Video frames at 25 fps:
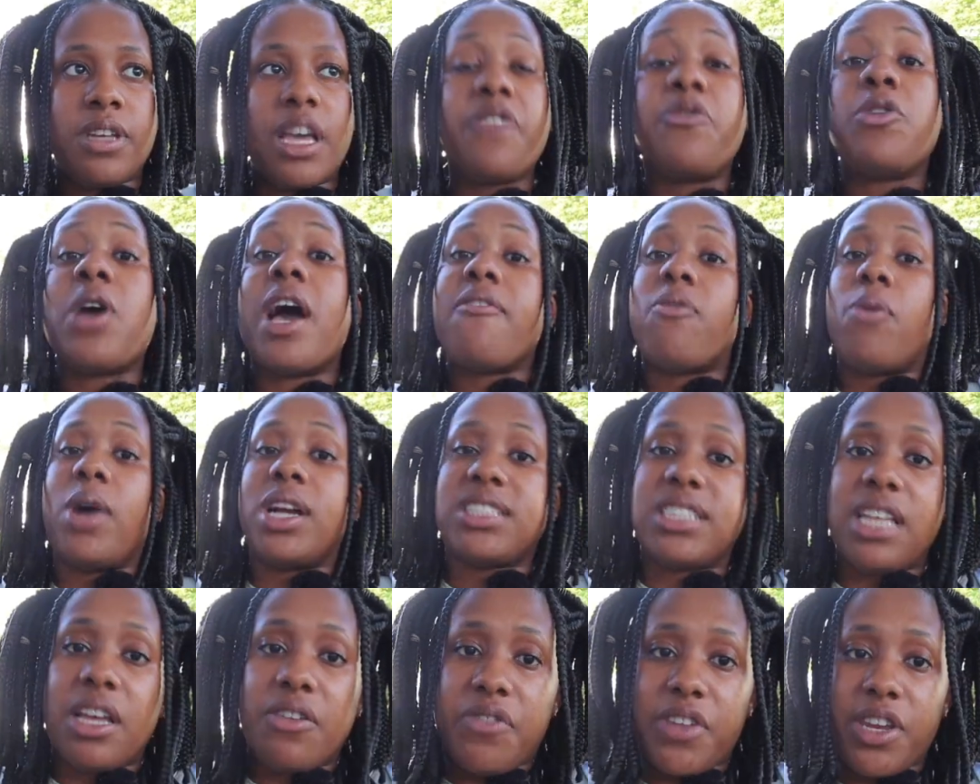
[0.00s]
if you haven't
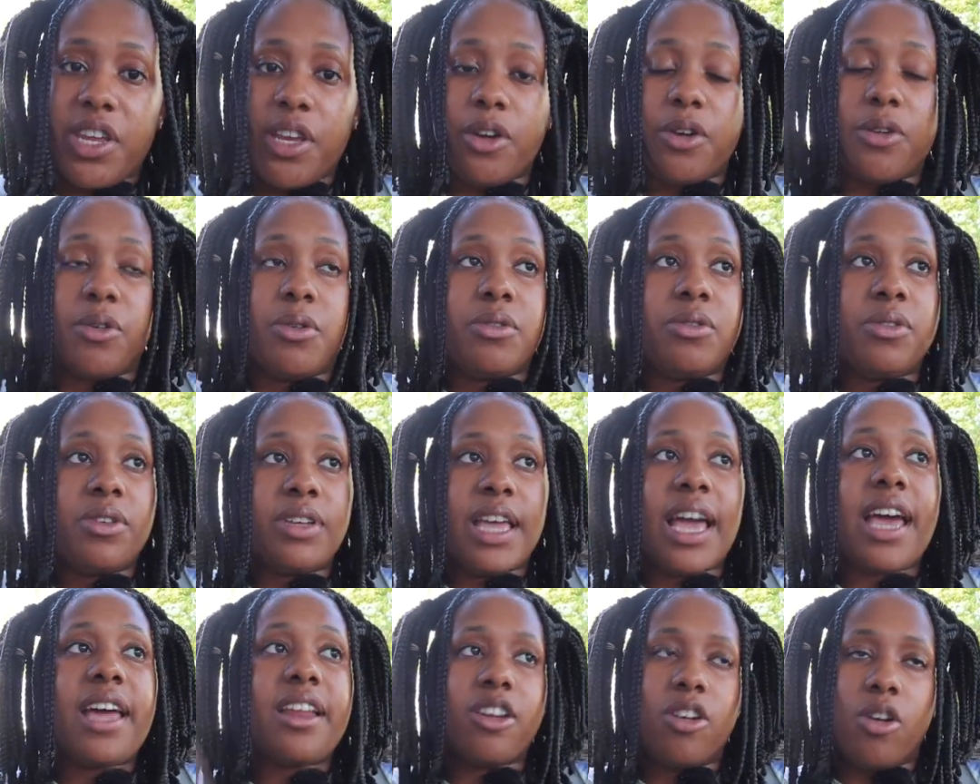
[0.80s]
watched that video
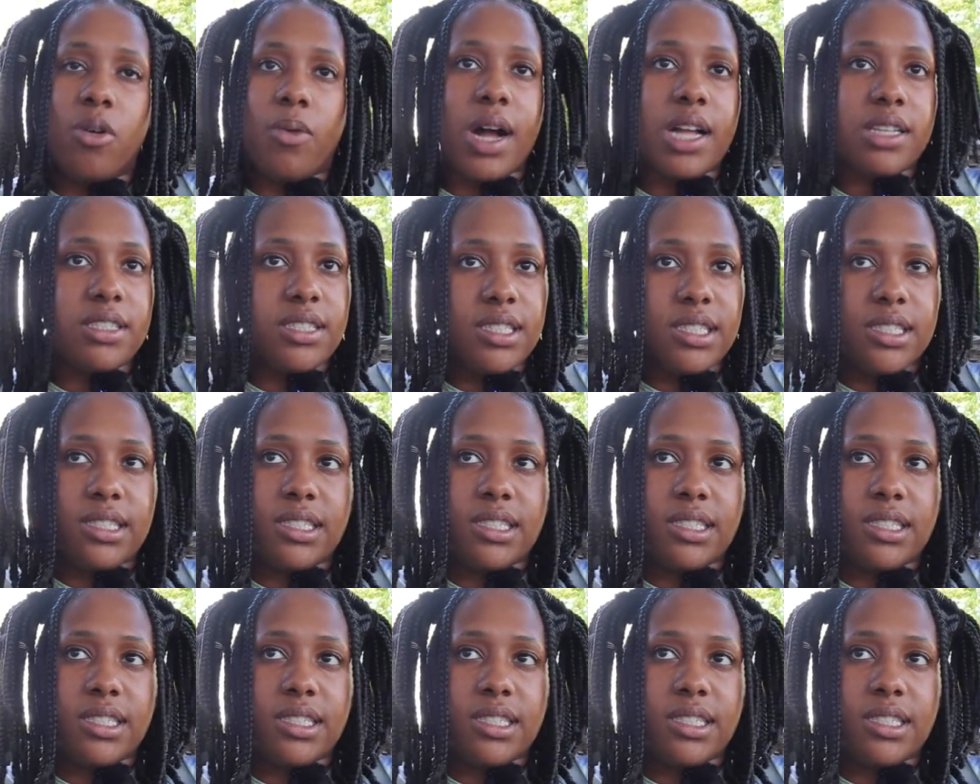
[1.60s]
yet, go watch it.